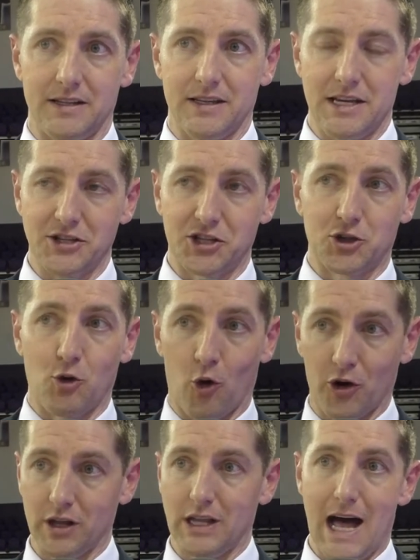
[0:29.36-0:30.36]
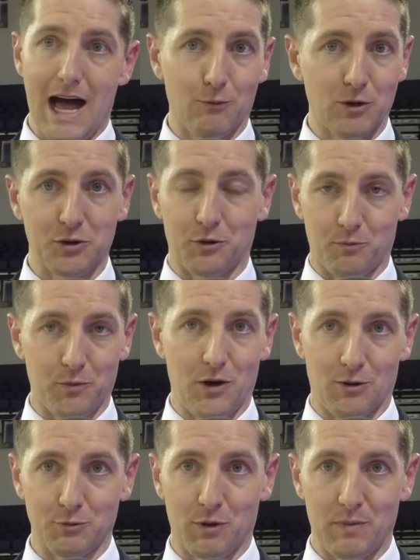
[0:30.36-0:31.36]
He scored a lot, which, you
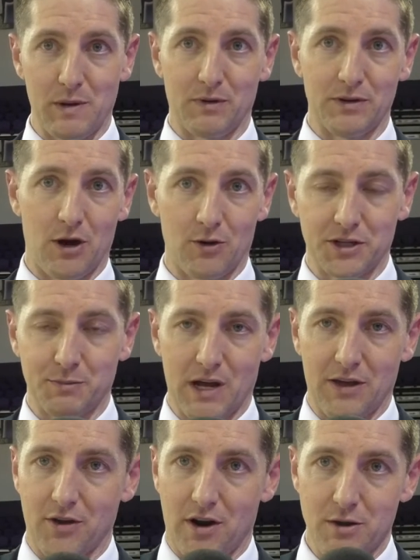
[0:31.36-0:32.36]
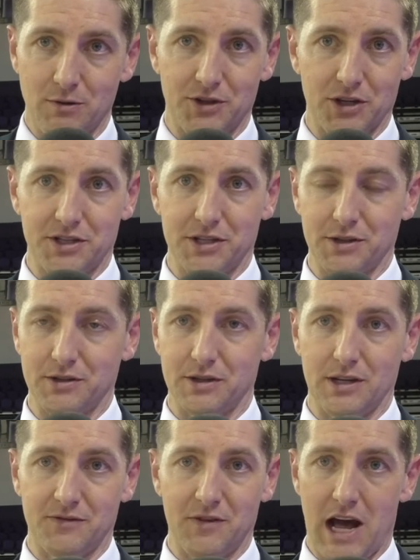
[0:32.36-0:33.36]
know, is what people noticed, but I thought he was just
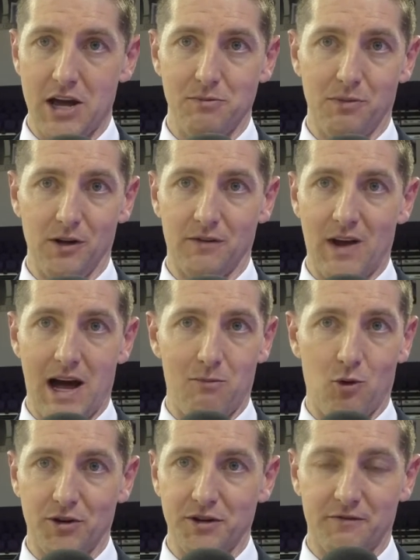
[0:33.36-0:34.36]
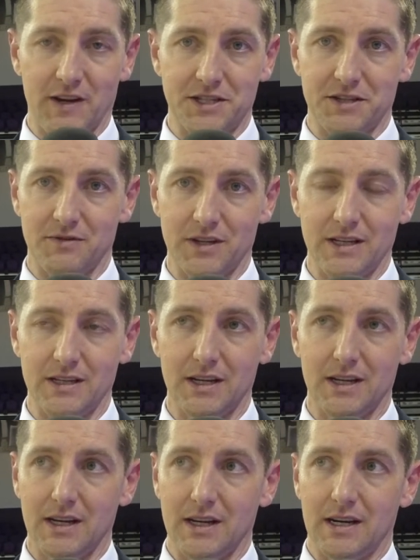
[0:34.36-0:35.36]
as valuable, if not more, defensively.
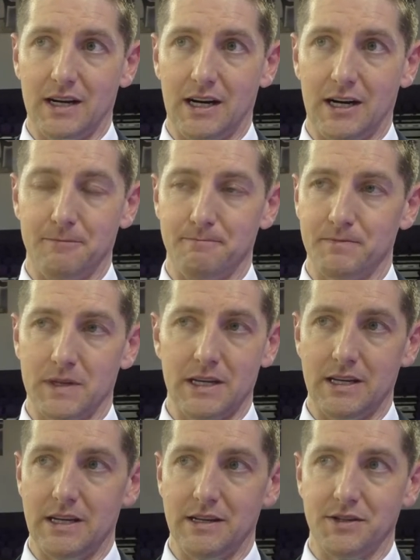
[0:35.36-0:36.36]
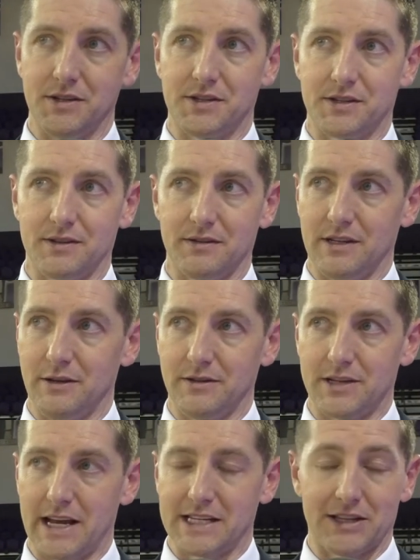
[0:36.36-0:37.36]
He
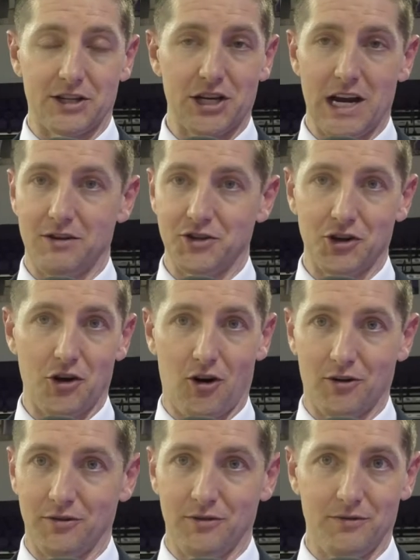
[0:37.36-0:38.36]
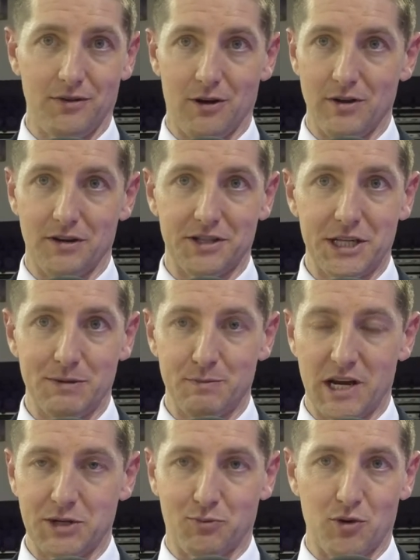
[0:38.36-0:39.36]
takes on the challenge of guarding, you know, the other team's
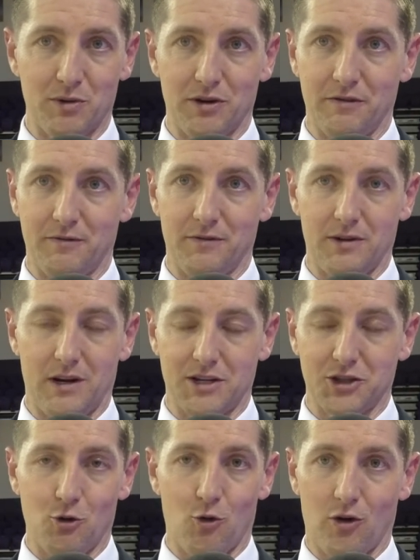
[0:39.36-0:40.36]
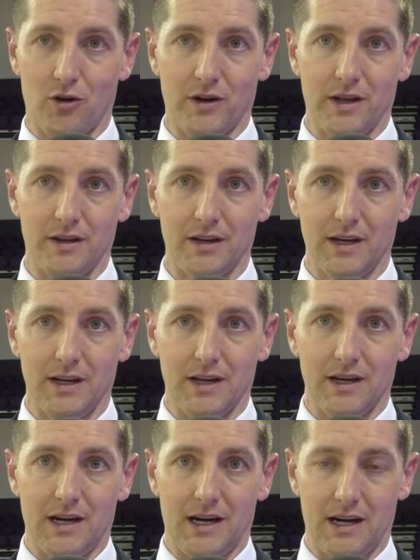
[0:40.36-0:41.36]
best perimeter scorer, and
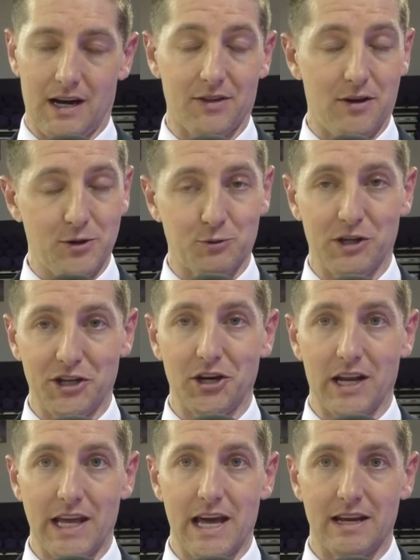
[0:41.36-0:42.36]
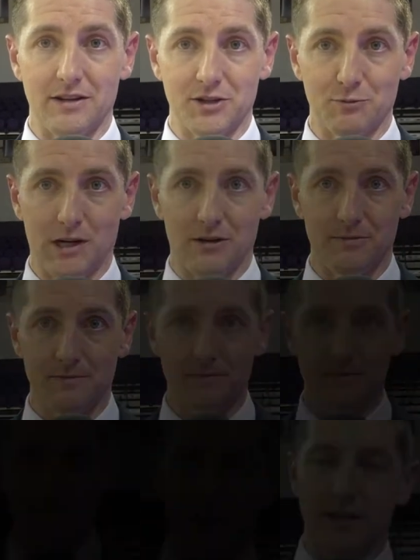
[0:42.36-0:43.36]
I thought he was really good on that end as well.
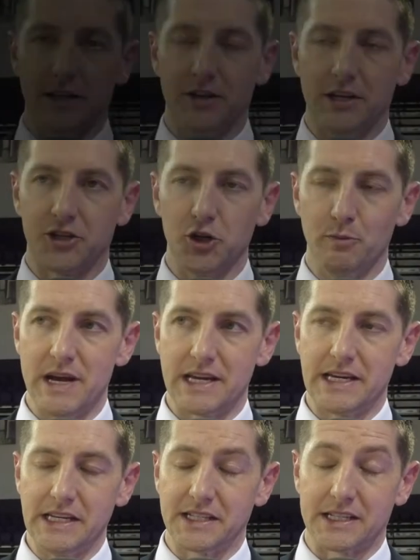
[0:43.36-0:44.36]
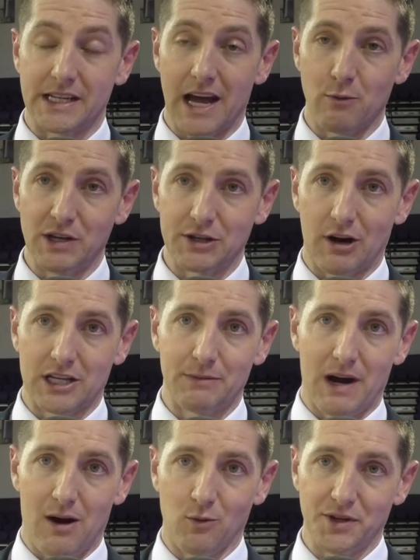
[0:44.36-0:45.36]
The two big keys tonight we talked
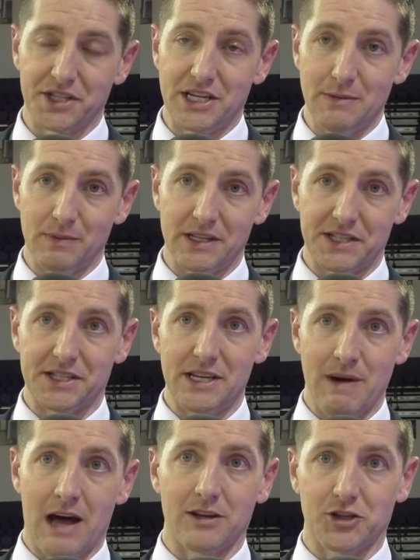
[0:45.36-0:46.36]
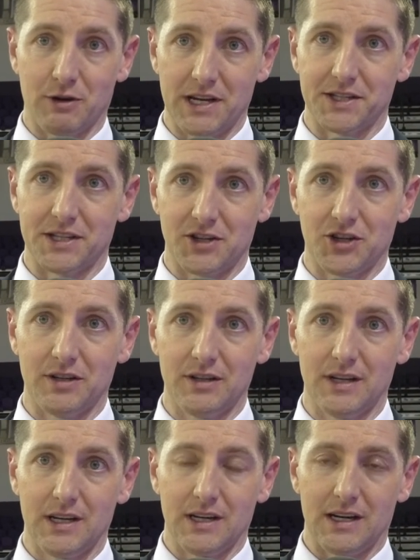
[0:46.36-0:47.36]
about was keeping this team out of transition
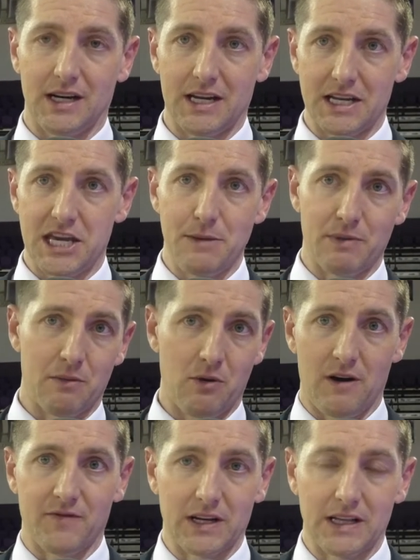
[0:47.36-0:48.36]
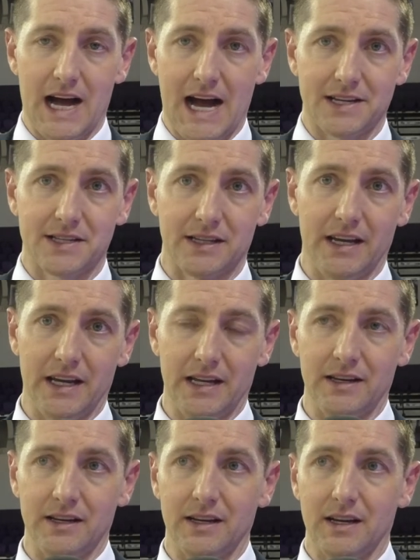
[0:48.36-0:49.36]
and keeping them off the glass.
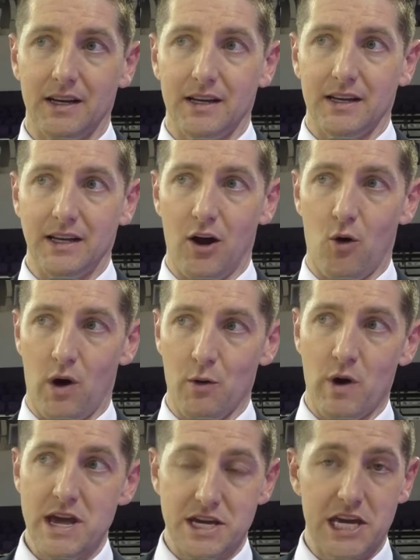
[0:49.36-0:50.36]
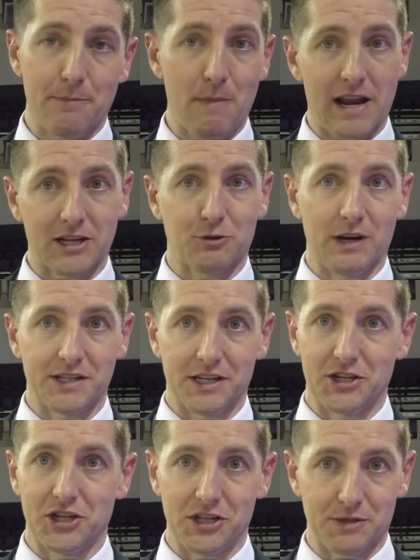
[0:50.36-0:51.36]
And, you know, one way you keep them out of
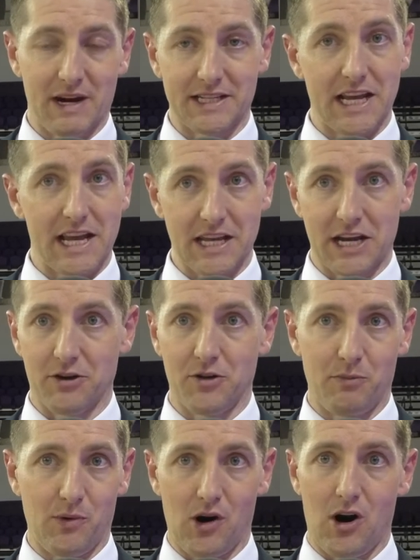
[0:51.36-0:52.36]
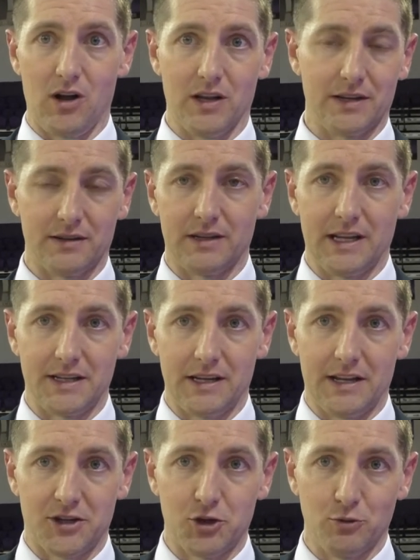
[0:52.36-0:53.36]
transition is by taking care of the ball
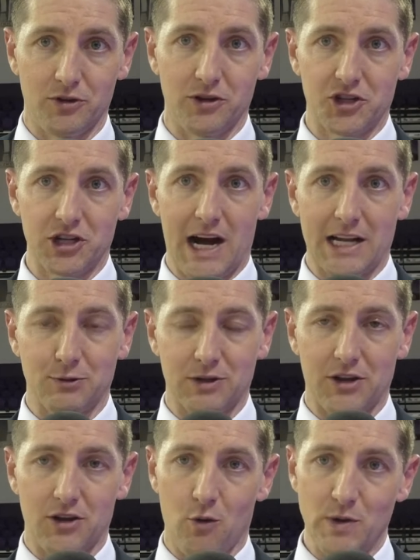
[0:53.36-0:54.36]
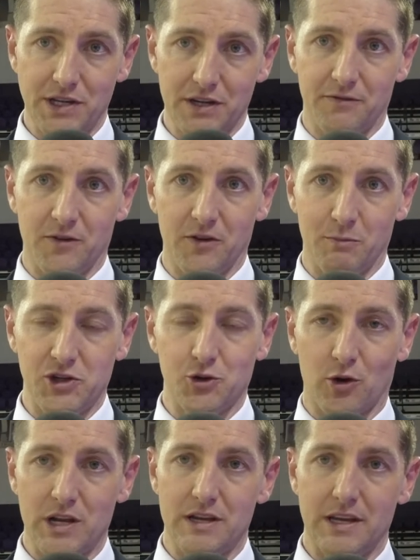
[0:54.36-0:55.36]
and shooting good shots, which I thought we did for the
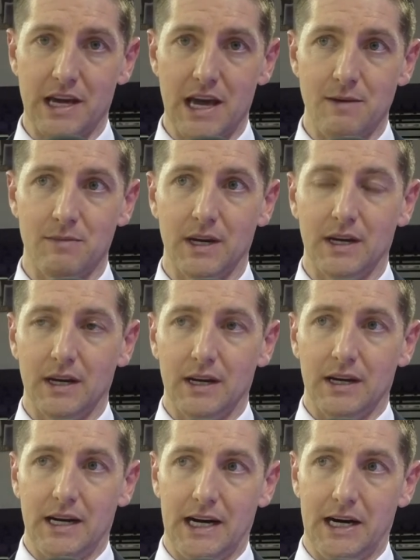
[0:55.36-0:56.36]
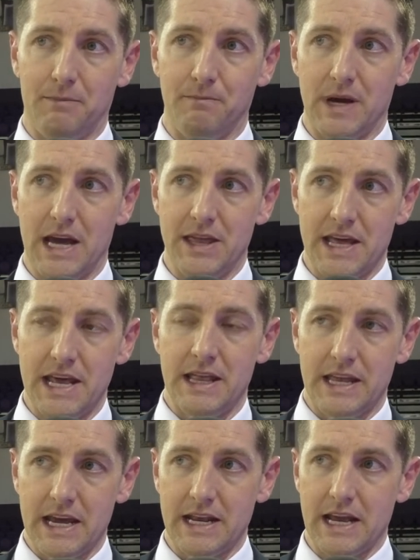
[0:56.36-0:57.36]
majority of the game. And then
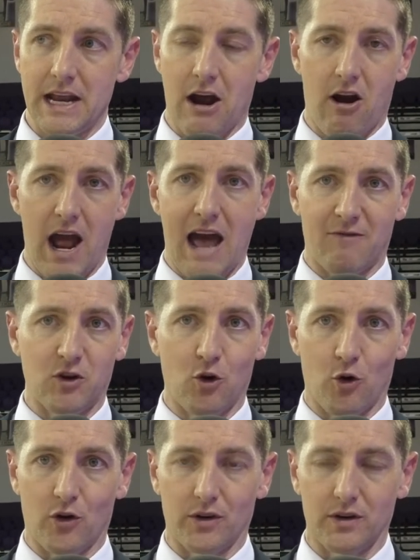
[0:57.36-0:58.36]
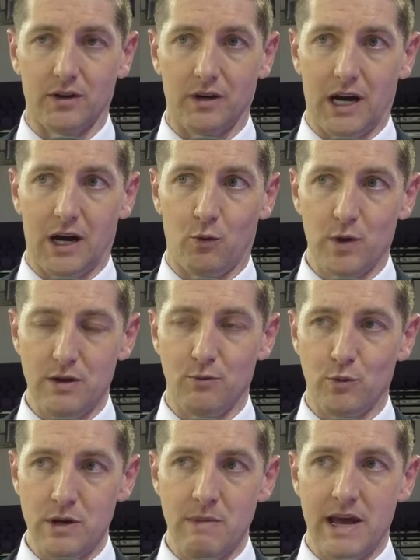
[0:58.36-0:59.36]
in our half court,
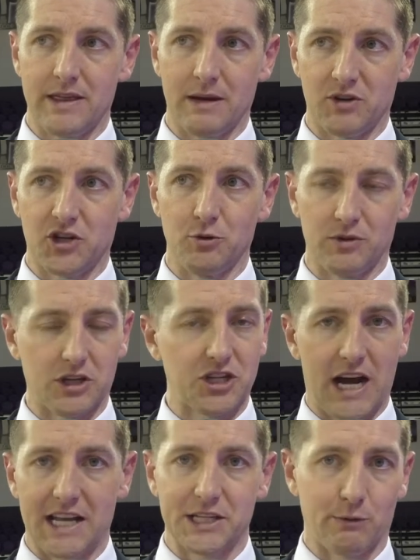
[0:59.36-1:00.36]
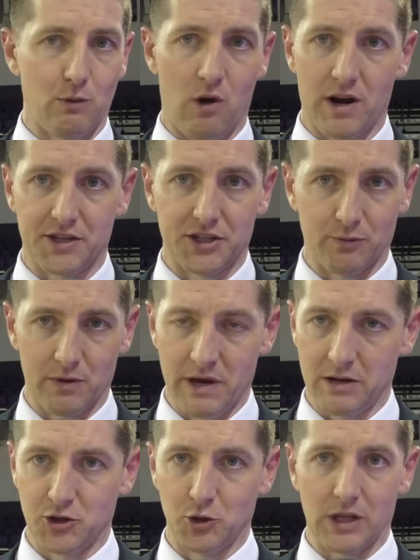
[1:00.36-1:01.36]
we made them shoot the shots that we wanted to. We
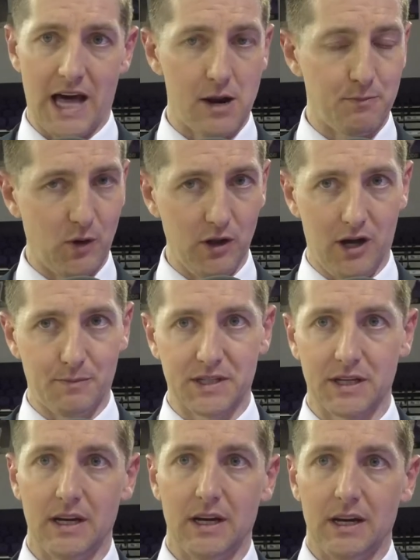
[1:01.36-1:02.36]
made them shoot a lot of pull-ups.